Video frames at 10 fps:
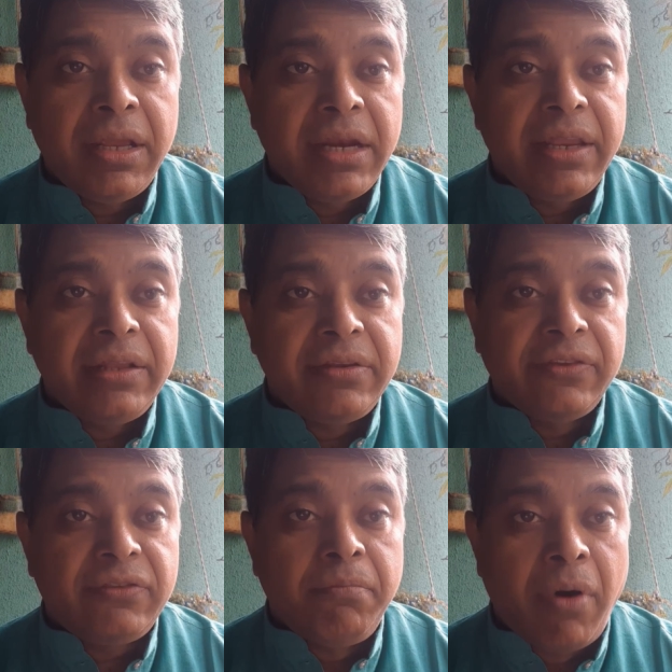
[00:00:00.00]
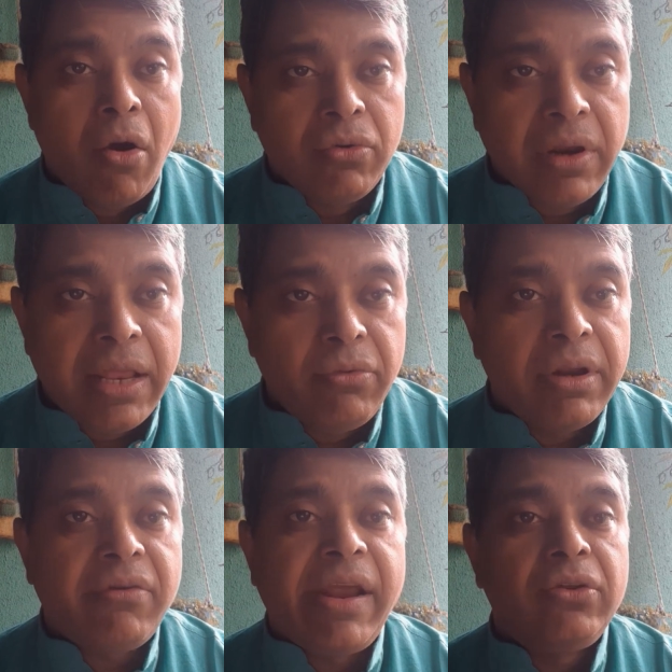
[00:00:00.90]
getting just brown, and we
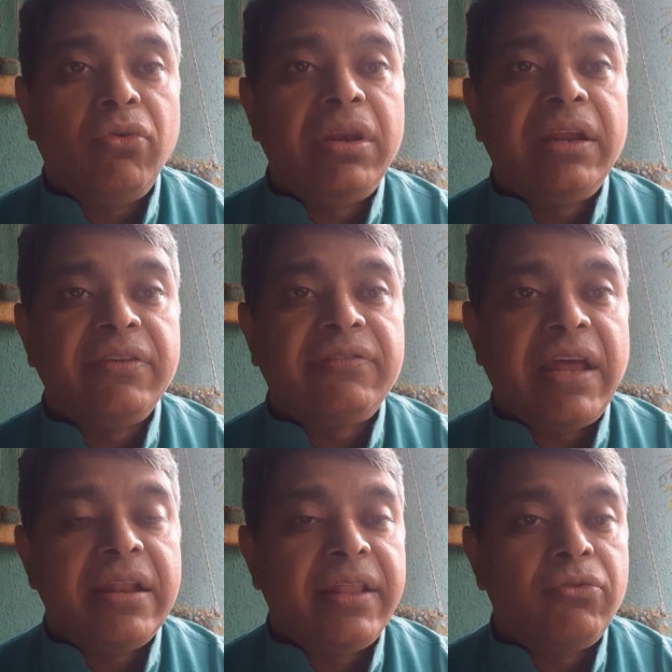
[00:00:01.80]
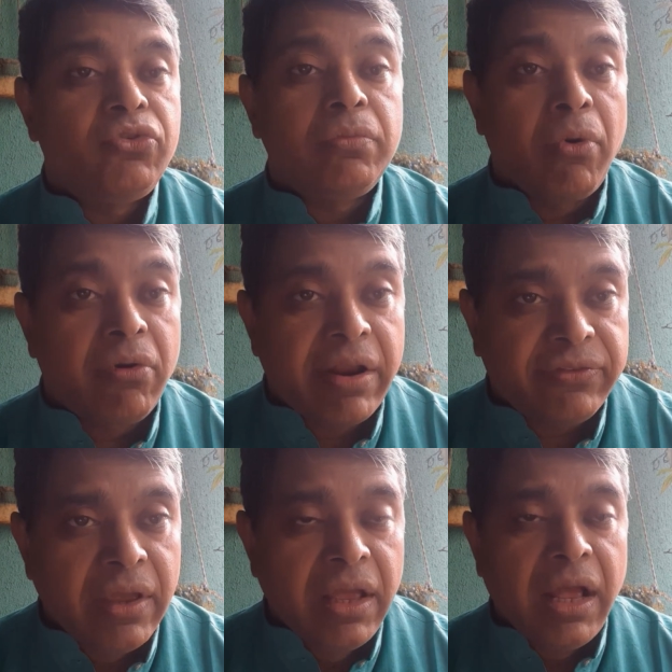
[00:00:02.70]
are trying to only understand that we should
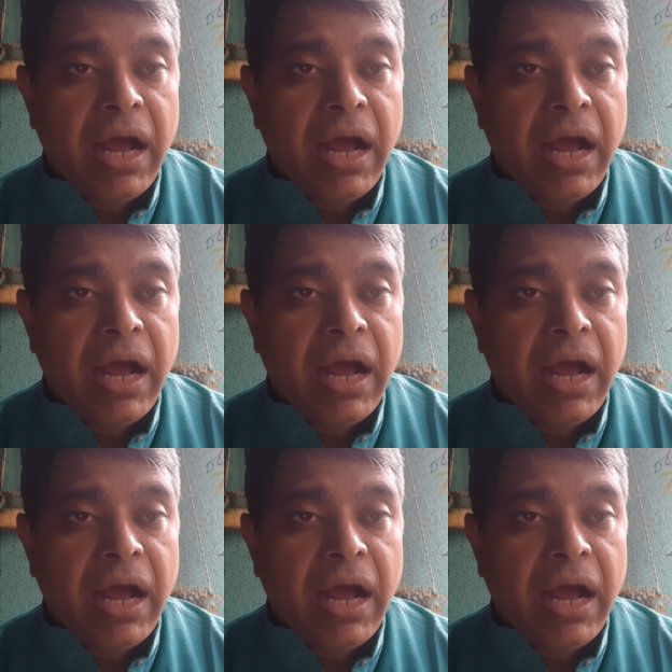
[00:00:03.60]
progress.